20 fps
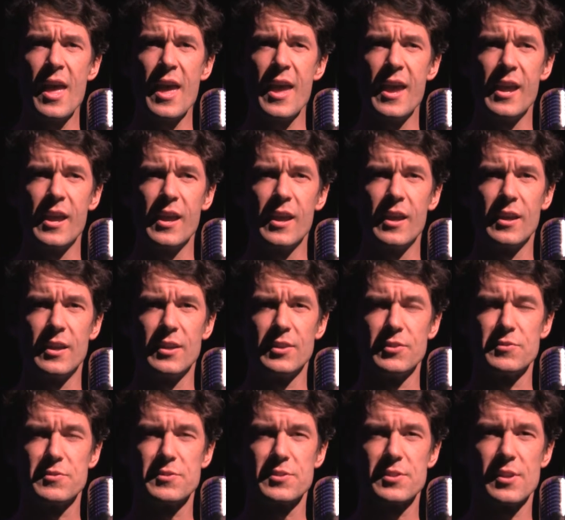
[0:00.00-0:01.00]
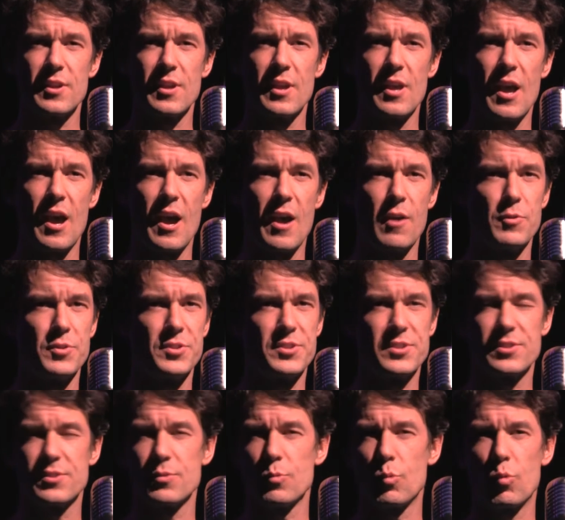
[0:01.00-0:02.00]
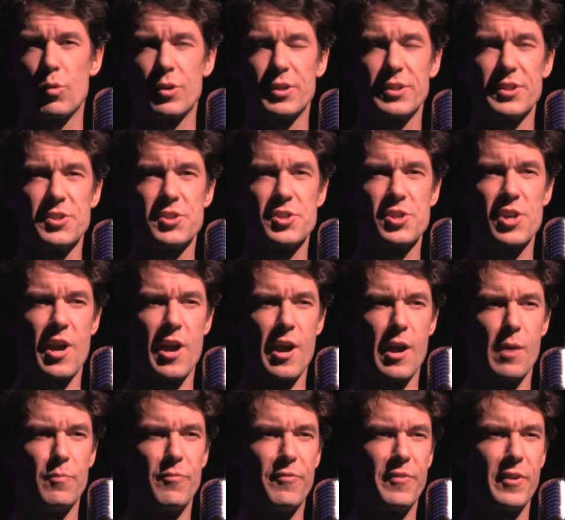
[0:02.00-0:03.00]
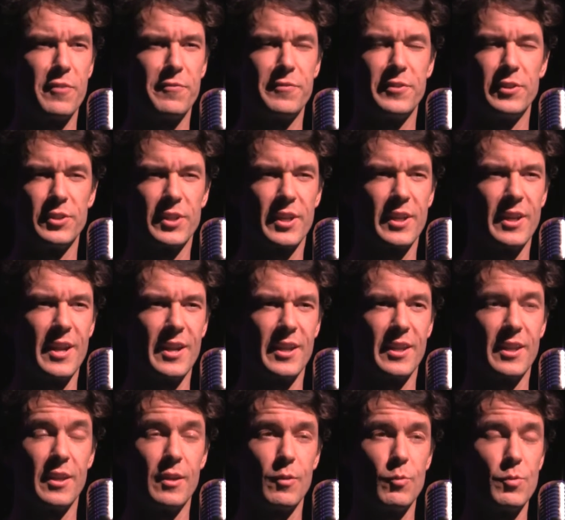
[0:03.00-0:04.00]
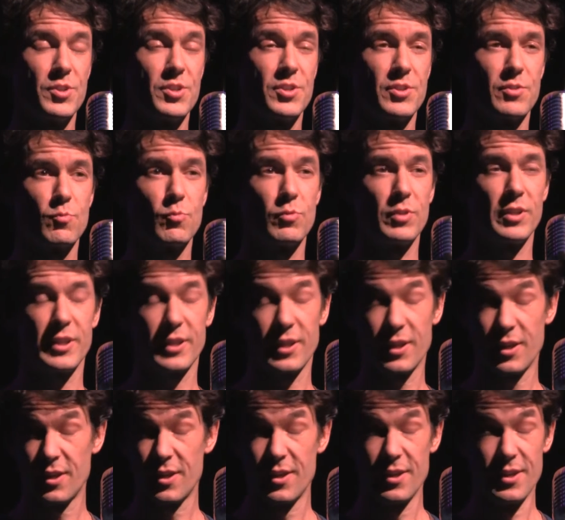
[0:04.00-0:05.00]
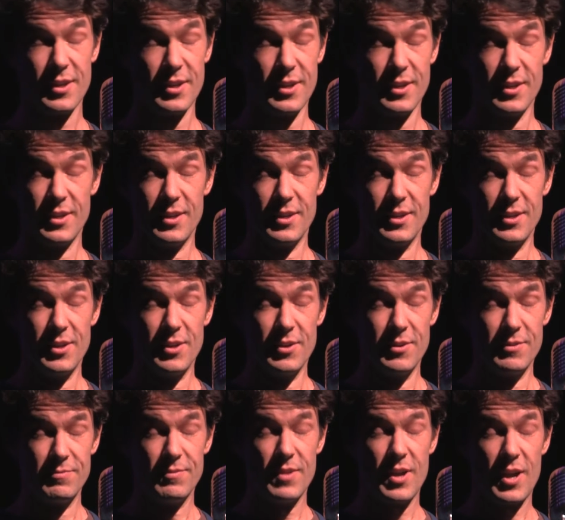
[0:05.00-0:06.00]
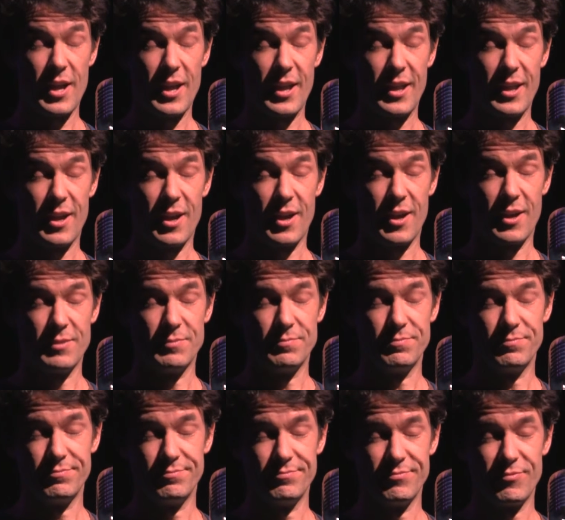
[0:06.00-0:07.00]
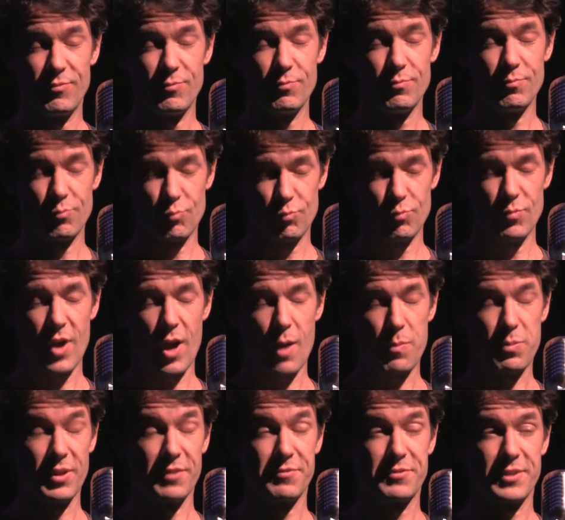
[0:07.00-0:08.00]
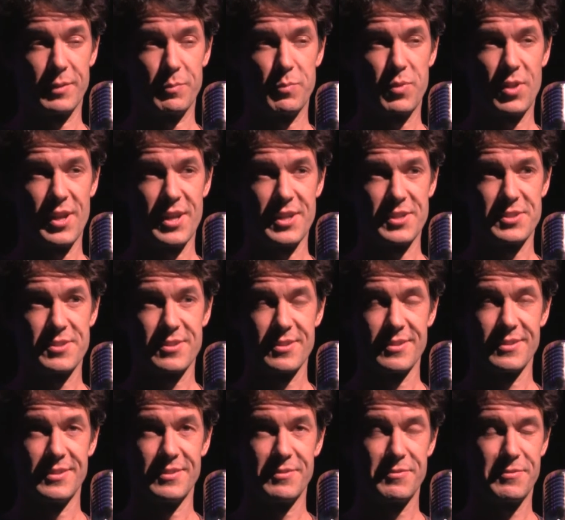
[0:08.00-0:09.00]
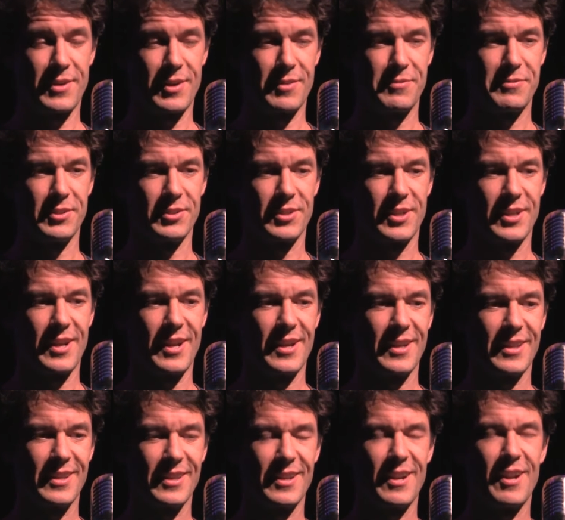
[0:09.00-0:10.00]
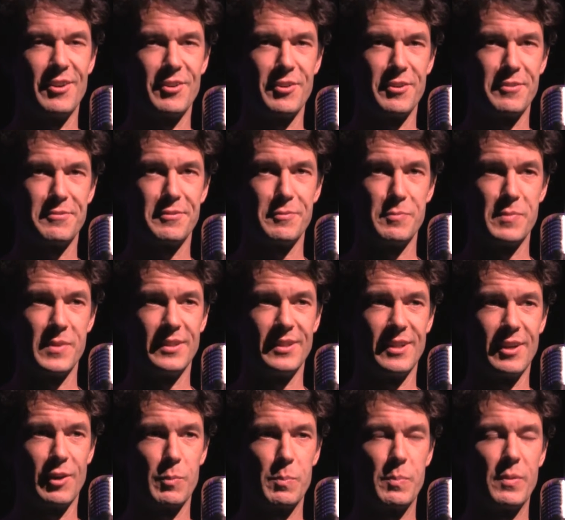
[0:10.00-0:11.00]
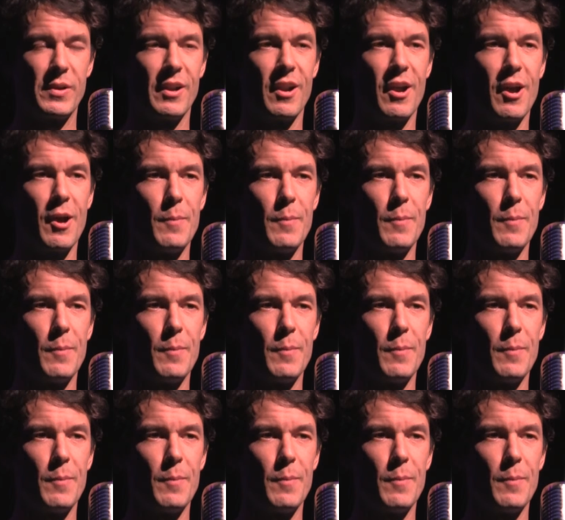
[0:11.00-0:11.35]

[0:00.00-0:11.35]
And I was working this job, Fairfield, Connecticut, which is really a uplifting place. Fairfield, Connecticut. I don't know if you've been there, but